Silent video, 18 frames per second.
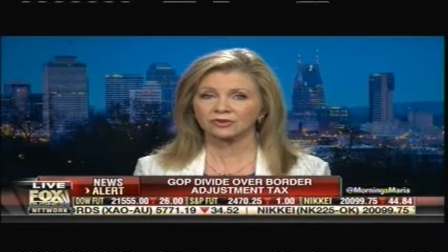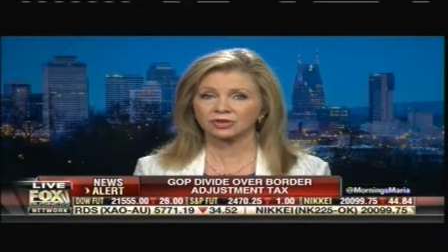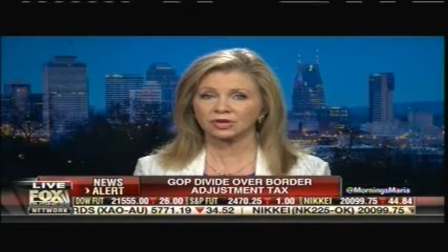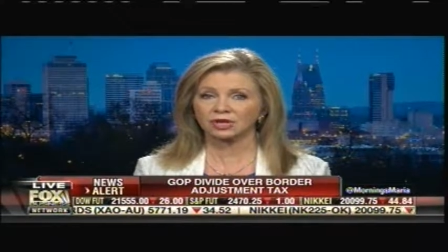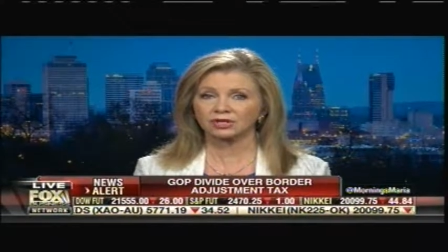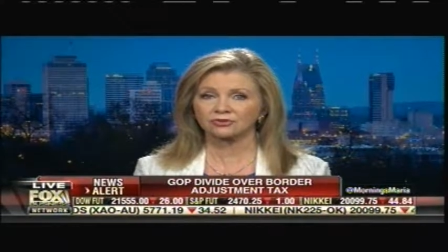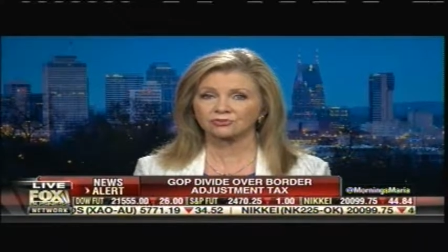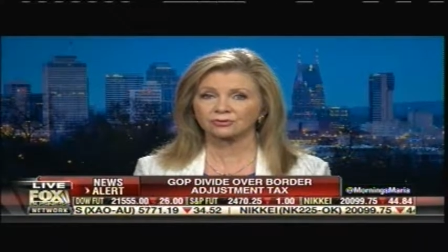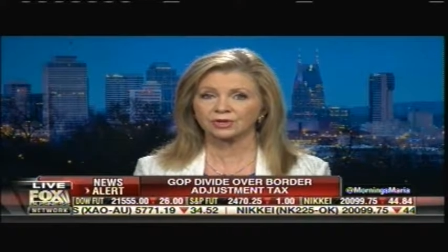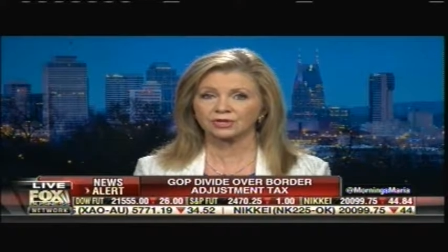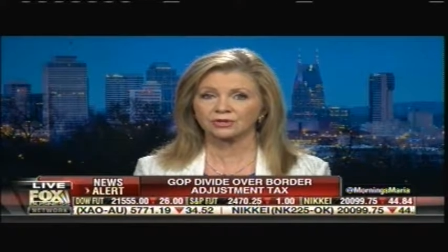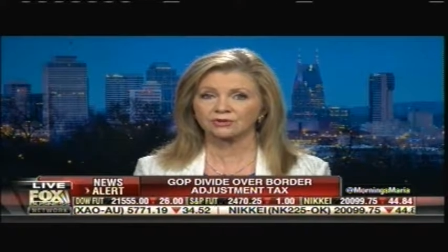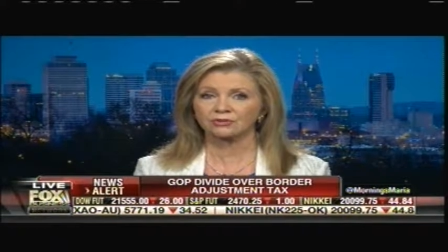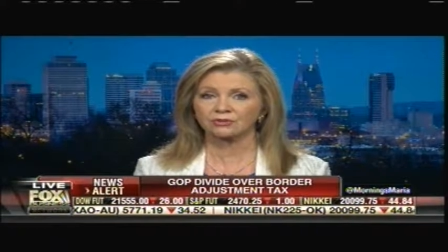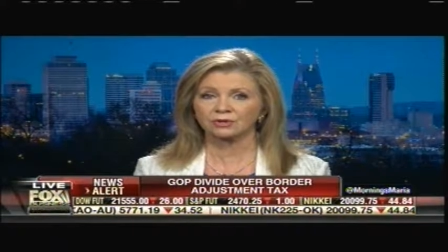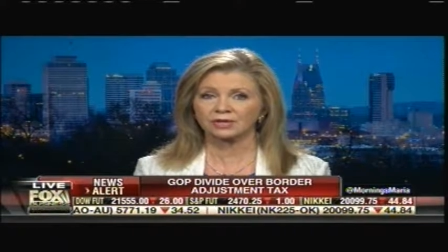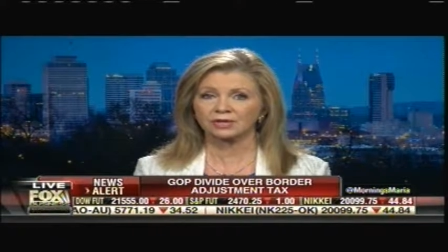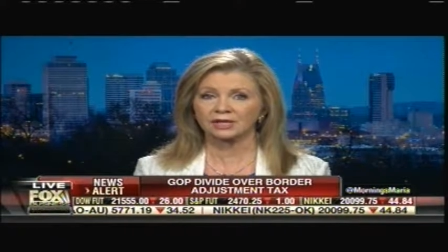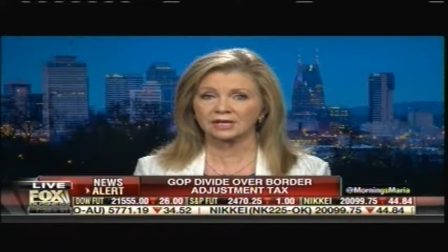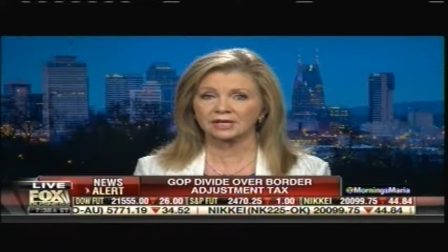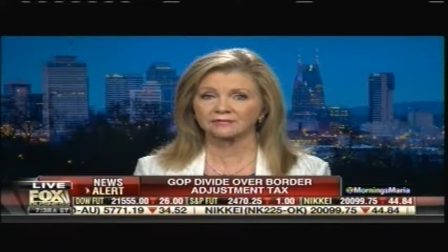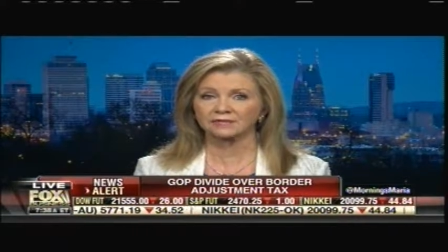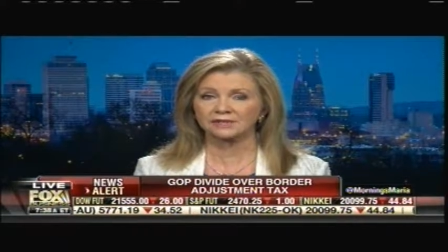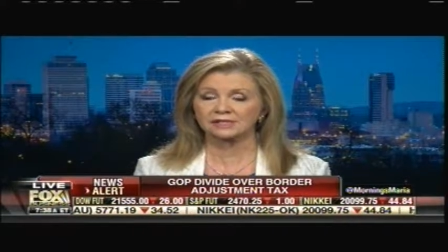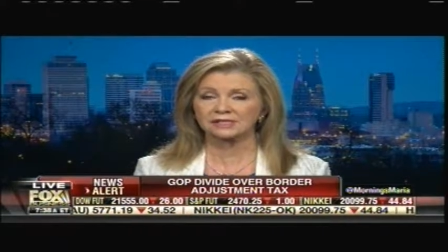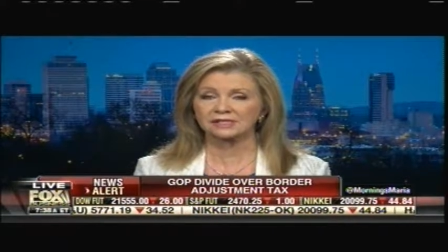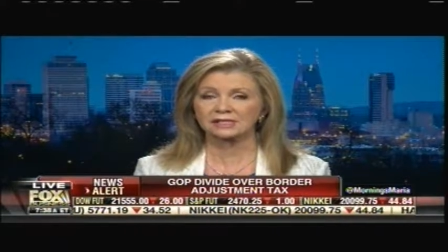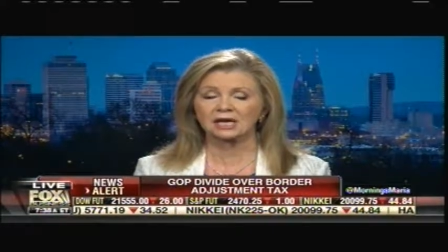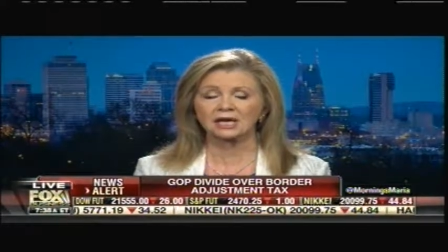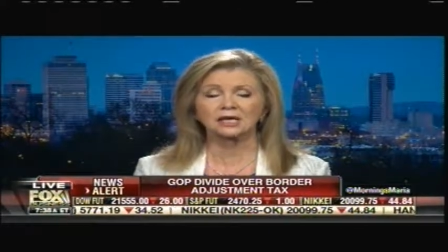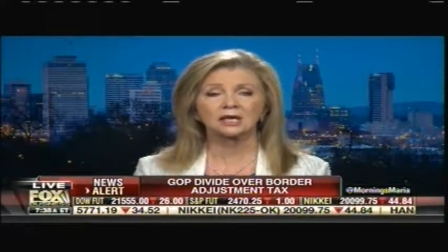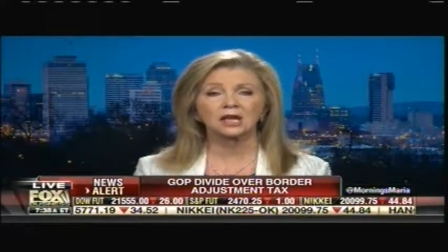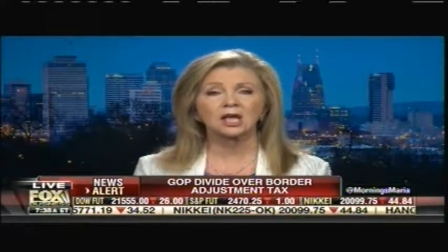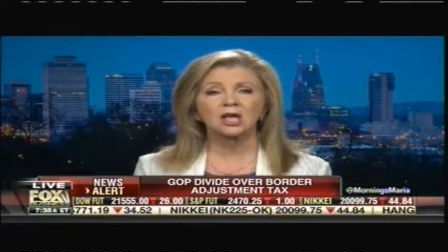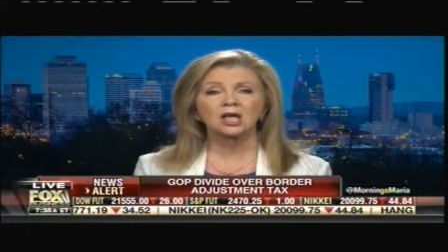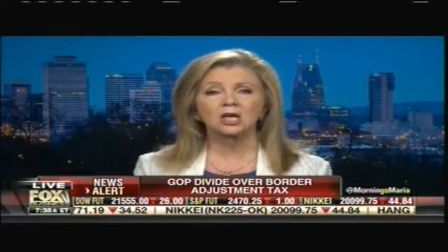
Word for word: the country, you're going to get this done.